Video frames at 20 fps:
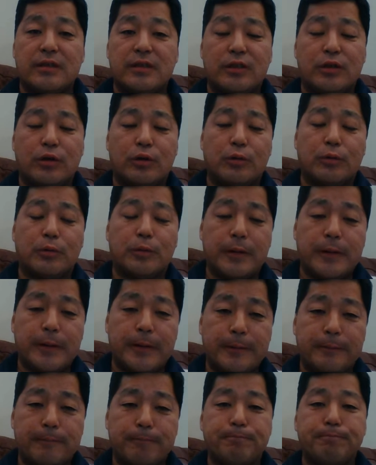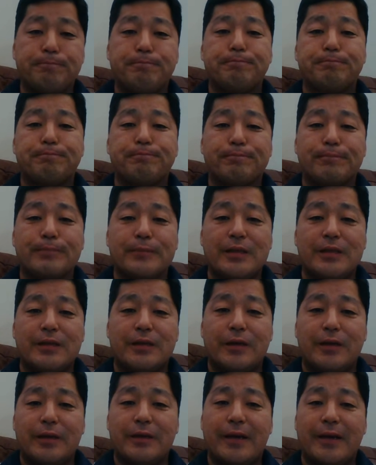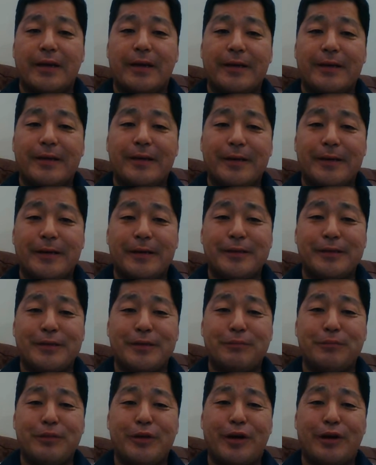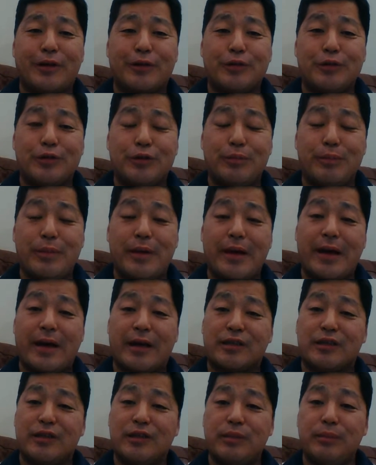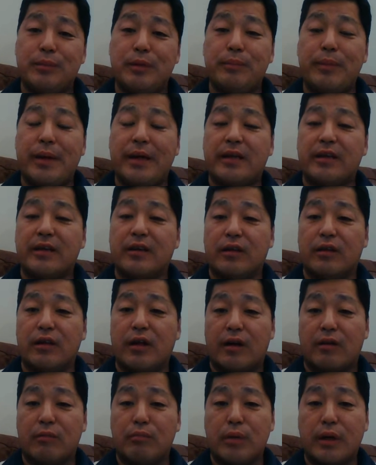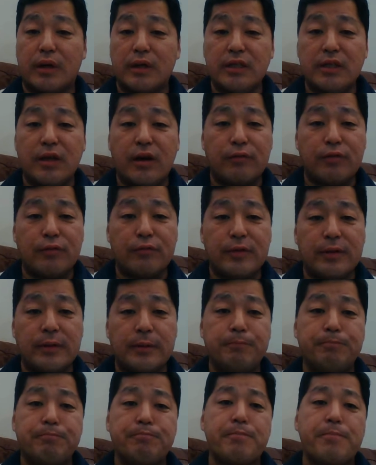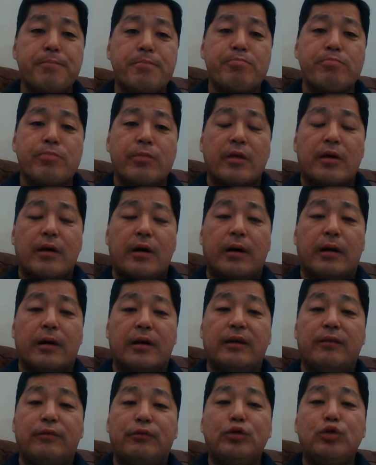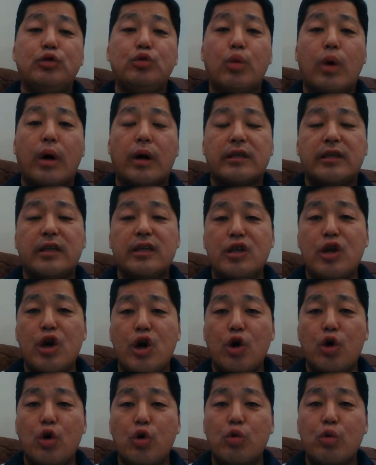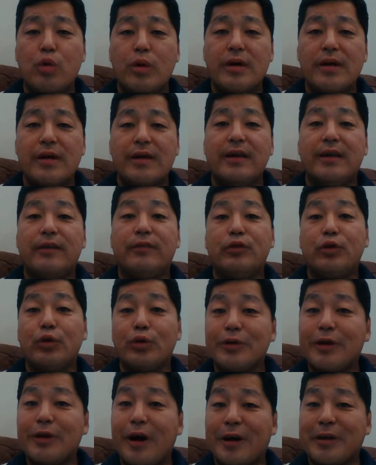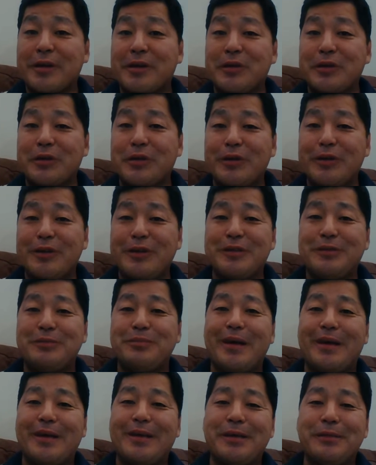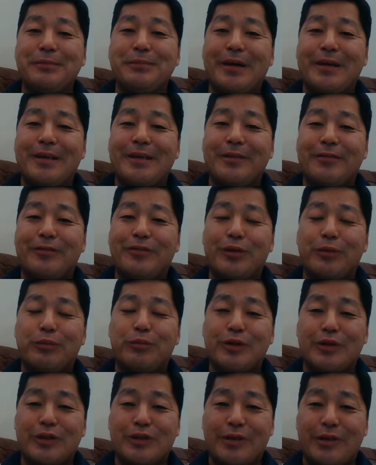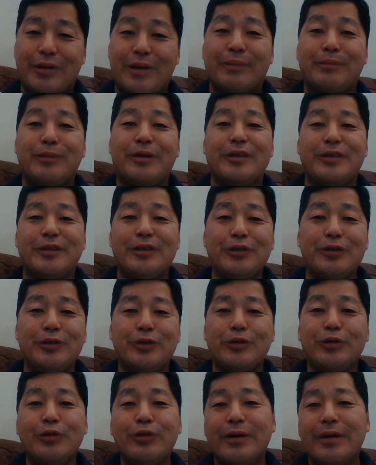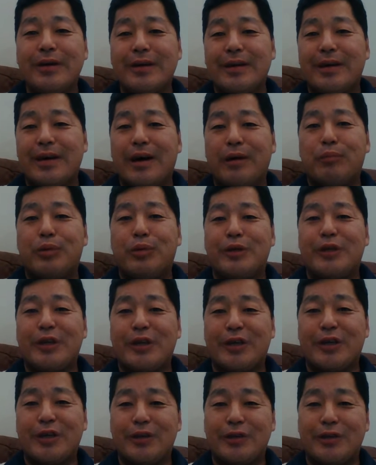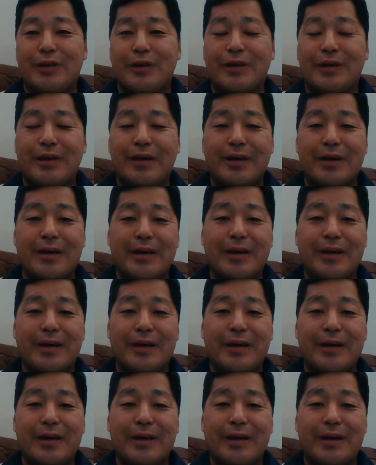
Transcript: So, again, some doctors may actually be making a lot of money off of it. If you want to know if your doctor is making money from prescribing you a particular